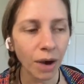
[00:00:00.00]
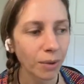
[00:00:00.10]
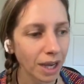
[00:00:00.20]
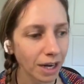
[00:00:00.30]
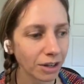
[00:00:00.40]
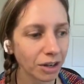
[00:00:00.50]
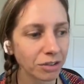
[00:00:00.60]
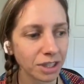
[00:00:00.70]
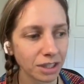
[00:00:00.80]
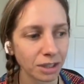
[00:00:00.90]
and our
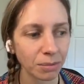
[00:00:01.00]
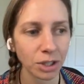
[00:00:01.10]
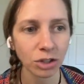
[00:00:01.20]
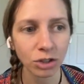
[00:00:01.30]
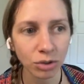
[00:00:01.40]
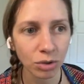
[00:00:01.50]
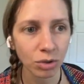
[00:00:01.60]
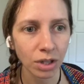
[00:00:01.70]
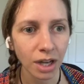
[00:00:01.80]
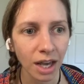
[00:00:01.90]
nervous system is
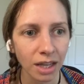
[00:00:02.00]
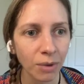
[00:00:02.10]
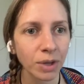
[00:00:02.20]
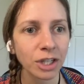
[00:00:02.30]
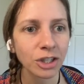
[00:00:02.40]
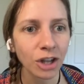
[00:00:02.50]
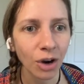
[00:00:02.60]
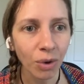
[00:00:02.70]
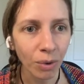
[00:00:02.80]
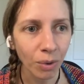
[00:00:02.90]
soothed, then we
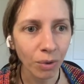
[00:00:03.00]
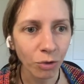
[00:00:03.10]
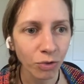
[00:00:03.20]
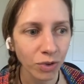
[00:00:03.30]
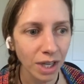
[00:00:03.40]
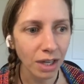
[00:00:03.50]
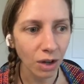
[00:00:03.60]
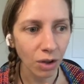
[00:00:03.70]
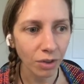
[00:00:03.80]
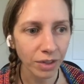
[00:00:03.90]
don't
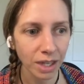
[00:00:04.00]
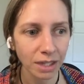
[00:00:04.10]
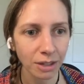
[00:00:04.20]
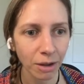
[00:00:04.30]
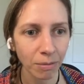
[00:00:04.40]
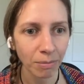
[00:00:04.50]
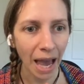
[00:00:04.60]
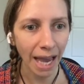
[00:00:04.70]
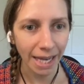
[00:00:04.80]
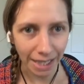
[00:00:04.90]
feel this
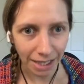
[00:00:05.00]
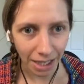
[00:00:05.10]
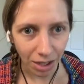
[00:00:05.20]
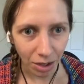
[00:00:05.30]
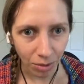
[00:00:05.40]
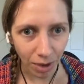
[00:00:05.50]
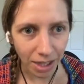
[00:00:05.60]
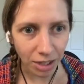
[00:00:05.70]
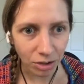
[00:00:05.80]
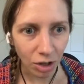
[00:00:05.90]
pain.
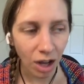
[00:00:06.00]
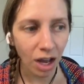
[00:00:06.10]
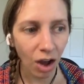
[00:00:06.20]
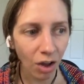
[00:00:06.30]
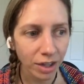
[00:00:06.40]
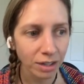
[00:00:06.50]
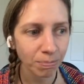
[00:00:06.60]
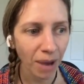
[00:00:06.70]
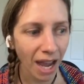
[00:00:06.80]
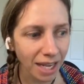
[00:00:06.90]
Right? There's not all
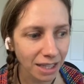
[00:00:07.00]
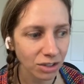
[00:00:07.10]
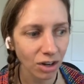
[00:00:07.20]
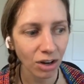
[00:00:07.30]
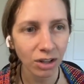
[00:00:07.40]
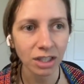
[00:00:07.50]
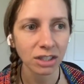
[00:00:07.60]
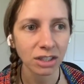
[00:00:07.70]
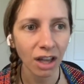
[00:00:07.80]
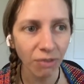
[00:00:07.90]
this pain. There's not all this
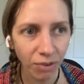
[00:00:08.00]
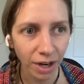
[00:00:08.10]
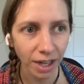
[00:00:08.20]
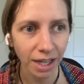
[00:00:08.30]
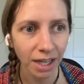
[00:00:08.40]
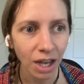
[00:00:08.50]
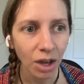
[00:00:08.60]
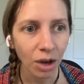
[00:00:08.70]
suffering. Like,